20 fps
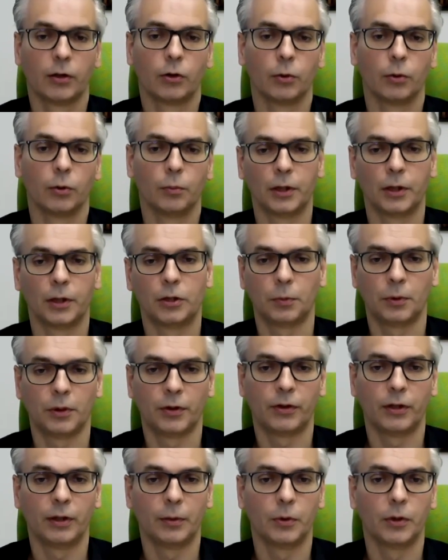compared to
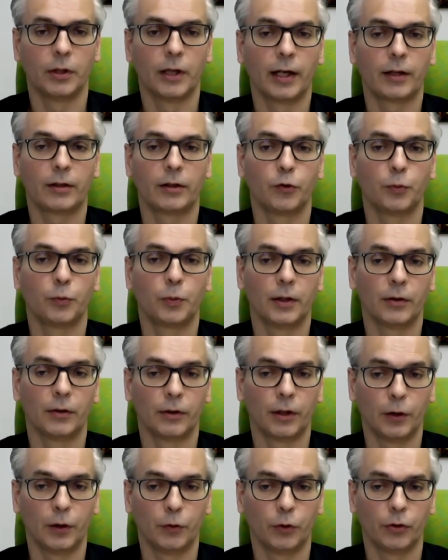placebo in active
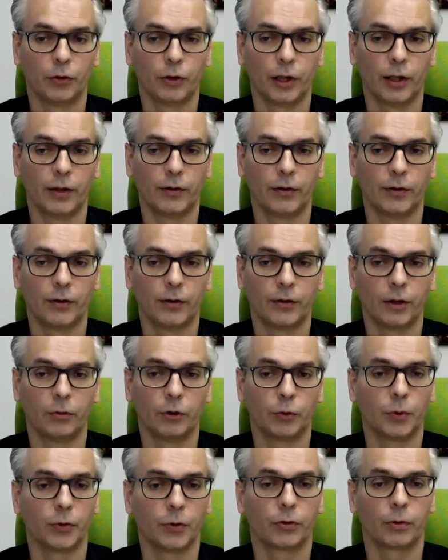PsA for the ACR
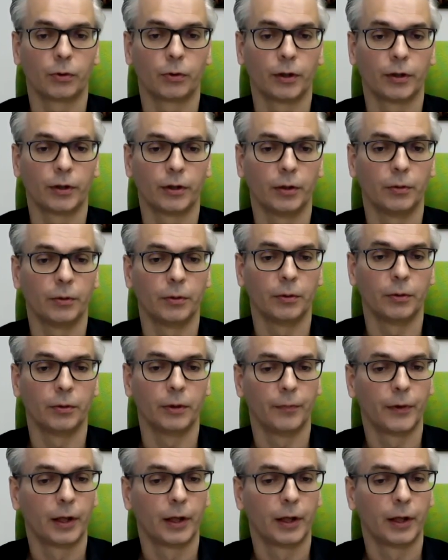response criteria.